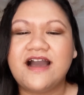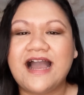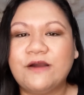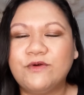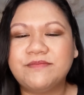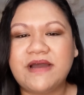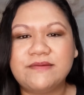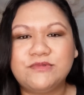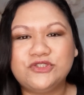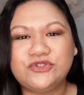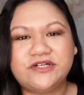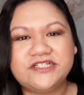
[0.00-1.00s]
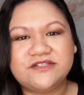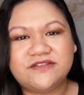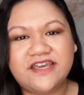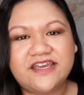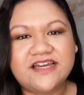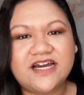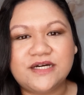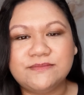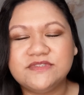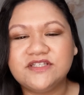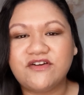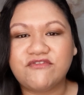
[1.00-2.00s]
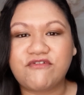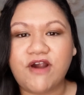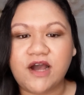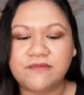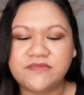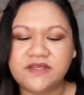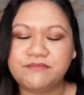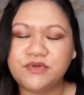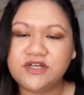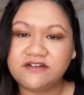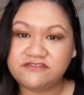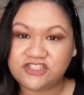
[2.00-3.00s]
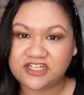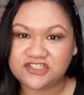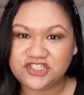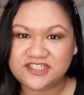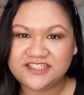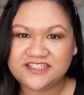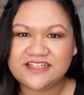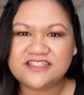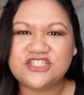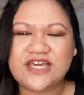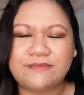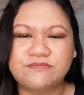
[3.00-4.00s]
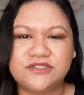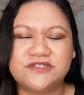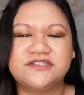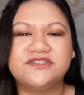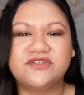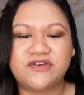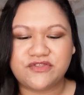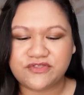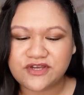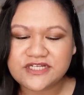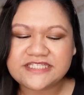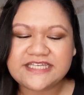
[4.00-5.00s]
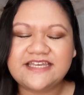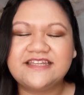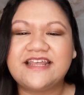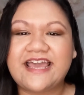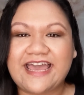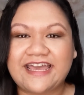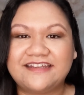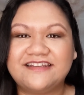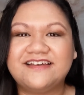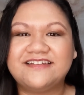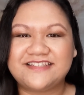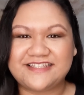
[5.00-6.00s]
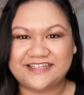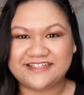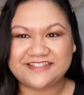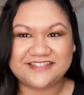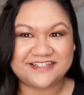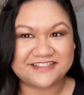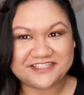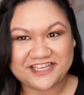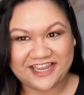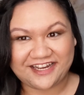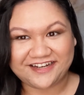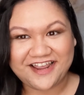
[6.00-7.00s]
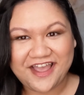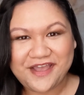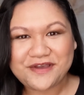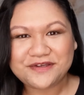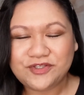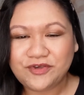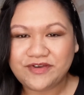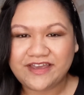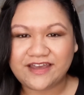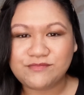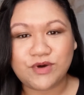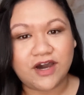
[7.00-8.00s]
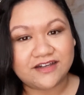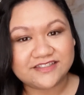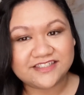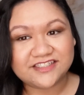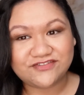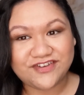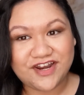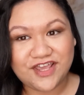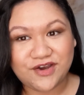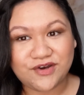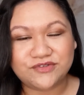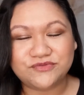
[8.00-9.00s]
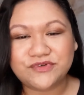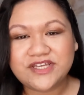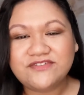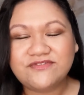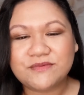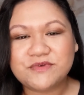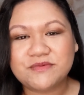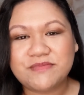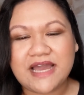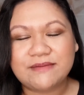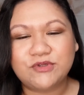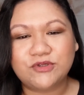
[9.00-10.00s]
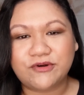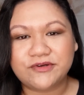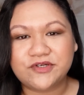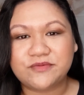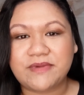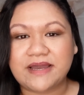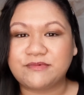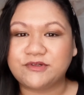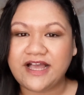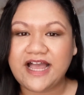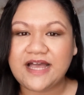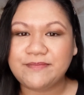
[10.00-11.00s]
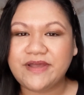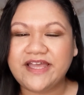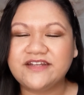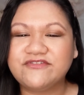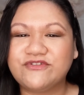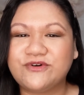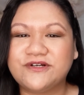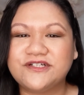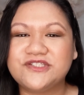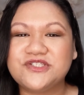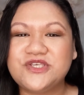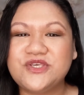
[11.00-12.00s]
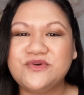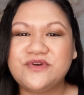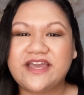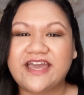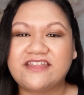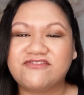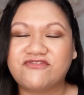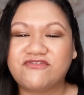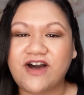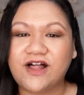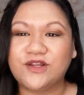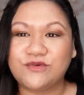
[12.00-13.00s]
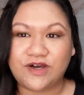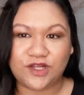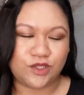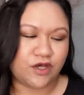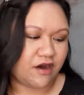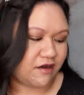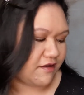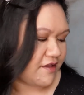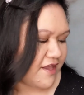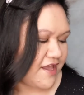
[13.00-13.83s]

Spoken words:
Our Bible story today comes from the book of Judges, chapters 13 and 16. You can pause this video and read from your Bible or your Bible app, and of course, you can follow along.